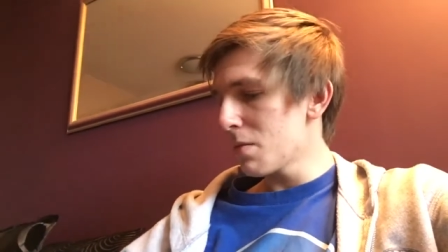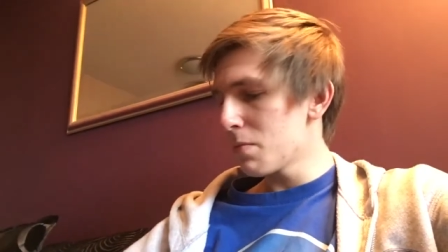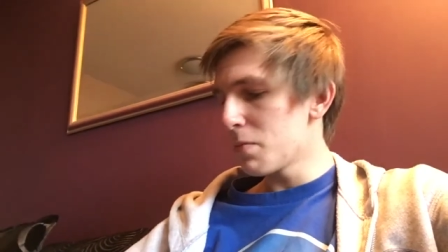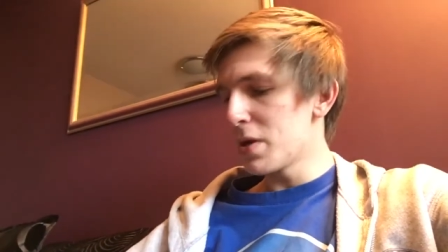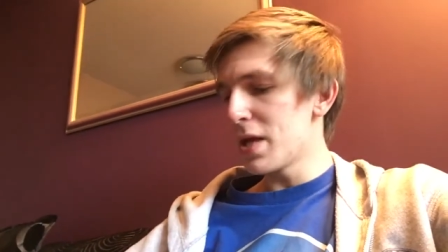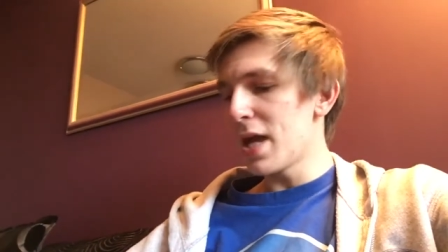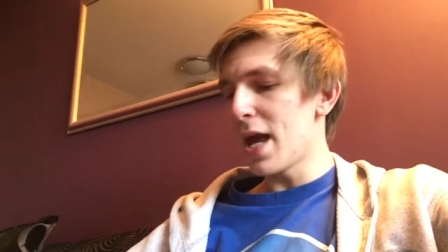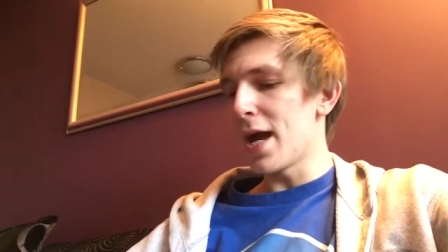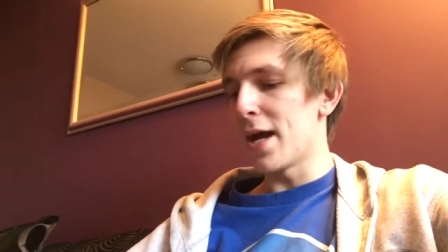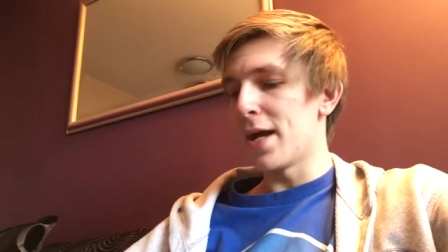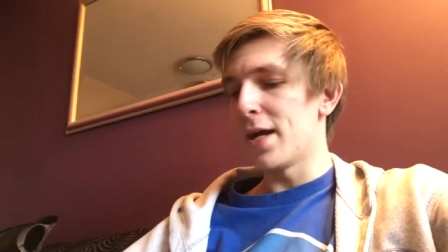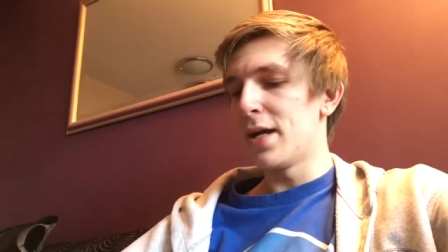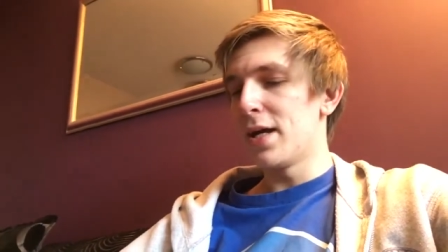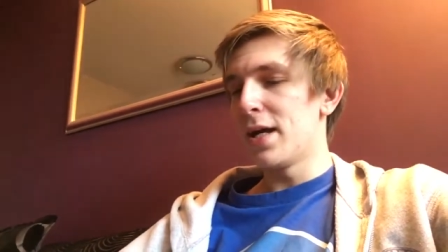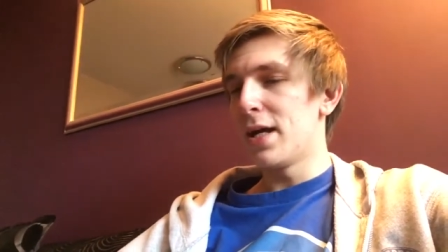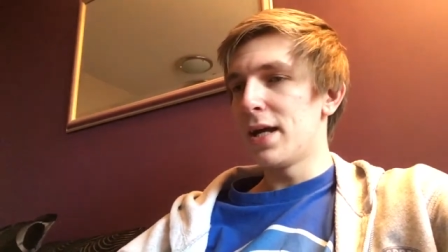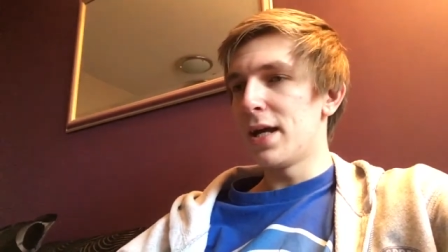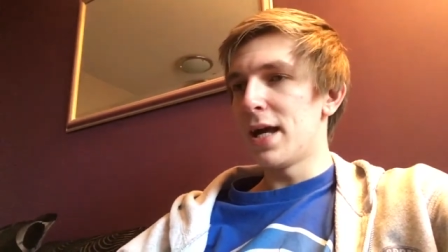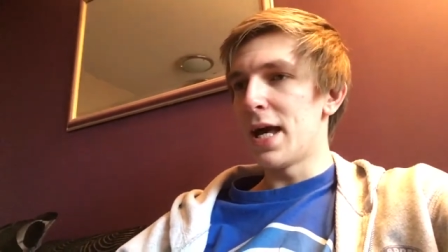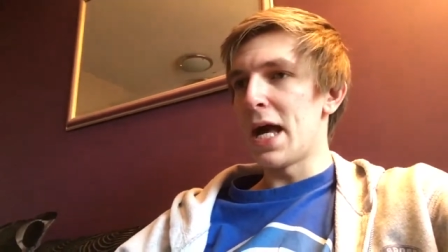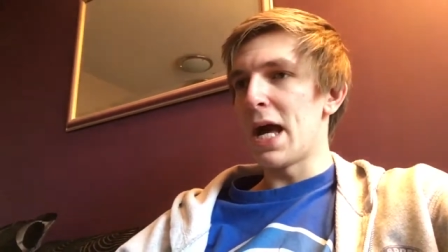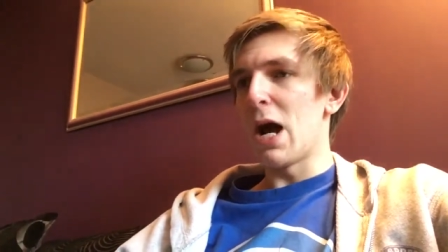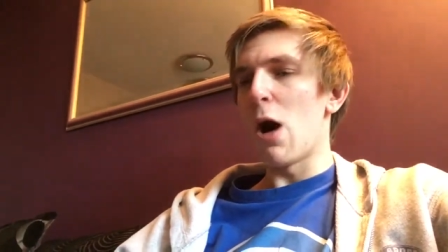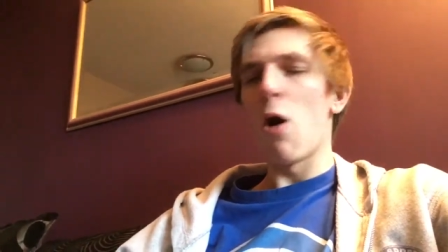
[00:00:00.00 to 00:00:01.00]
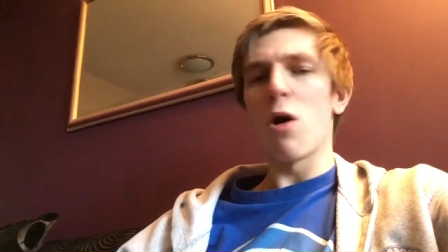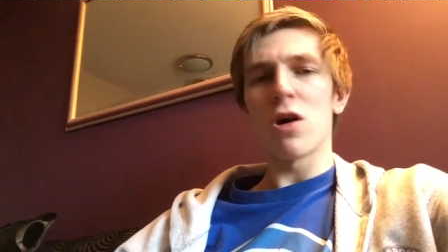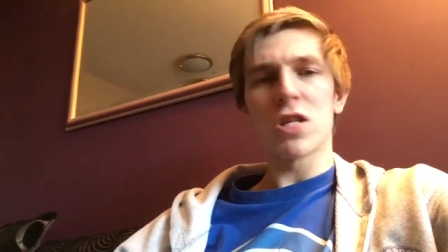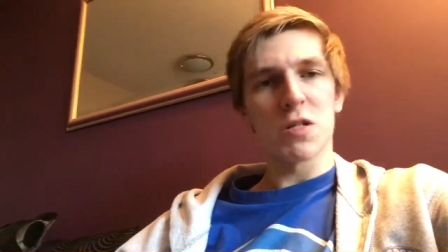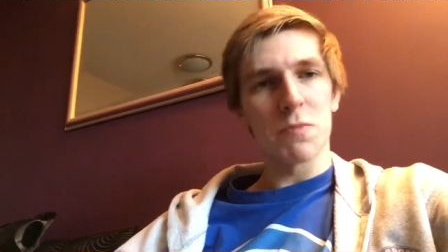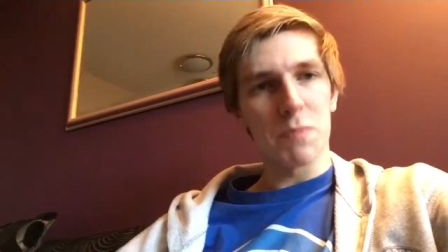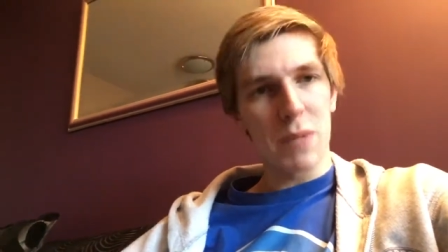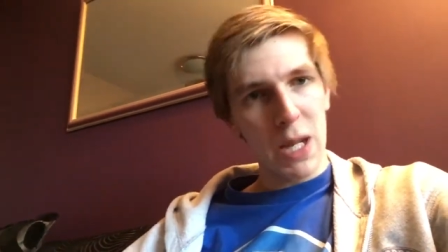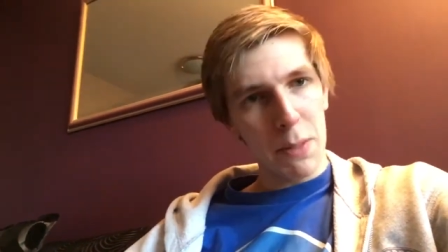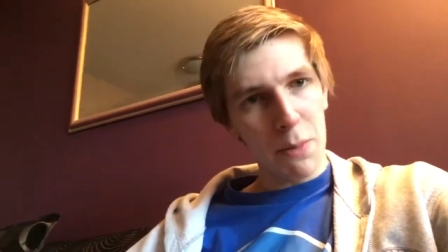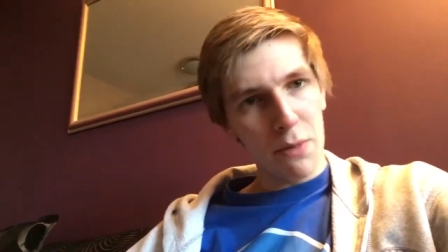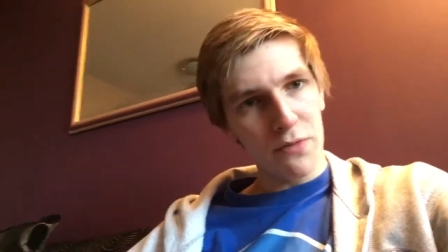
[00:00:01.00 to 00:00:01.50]
But yeah, uh,
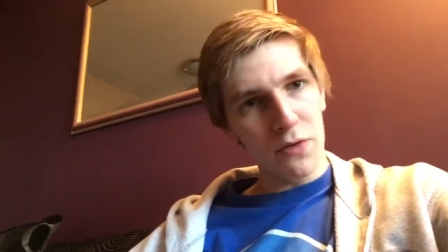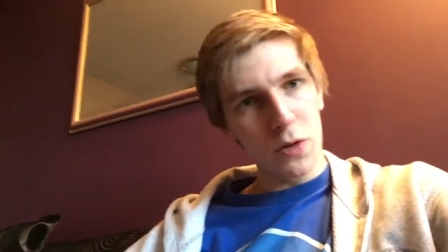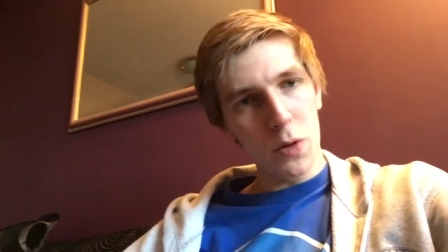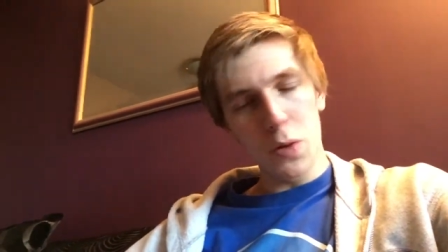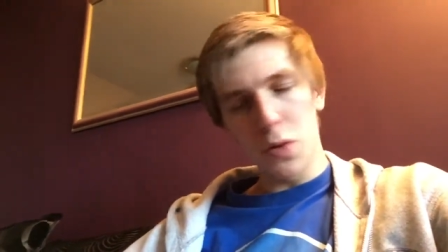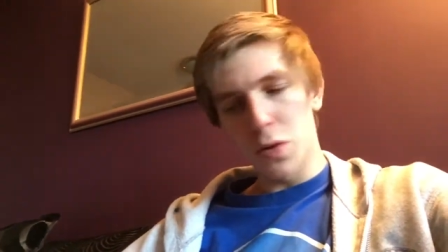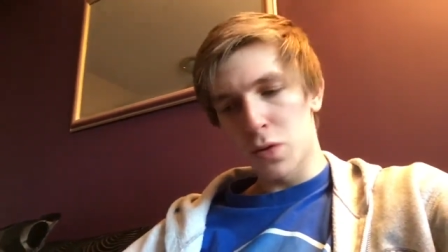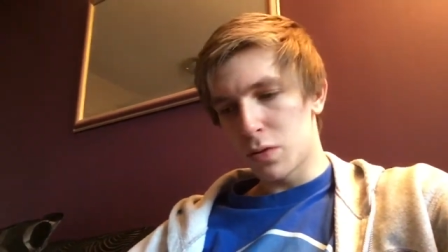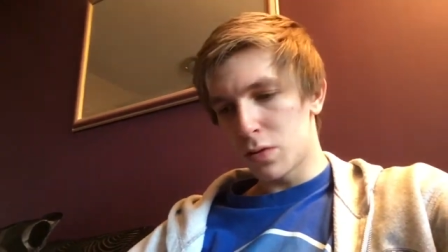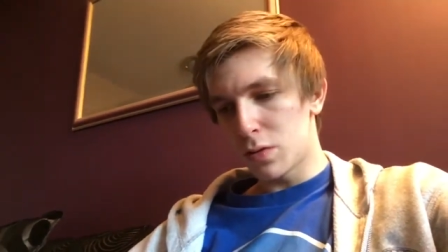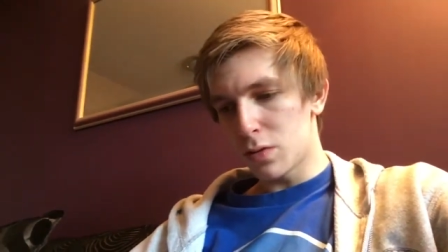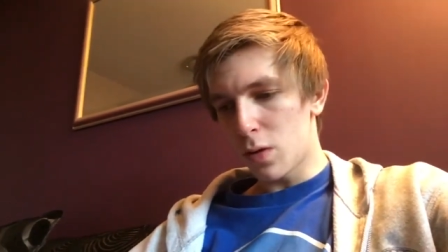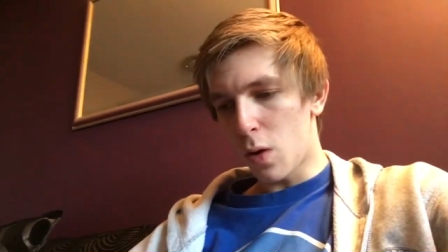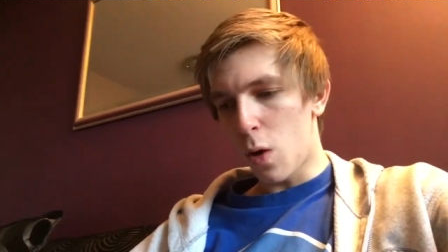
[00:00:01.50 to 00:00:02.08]
awesome pay-per-view,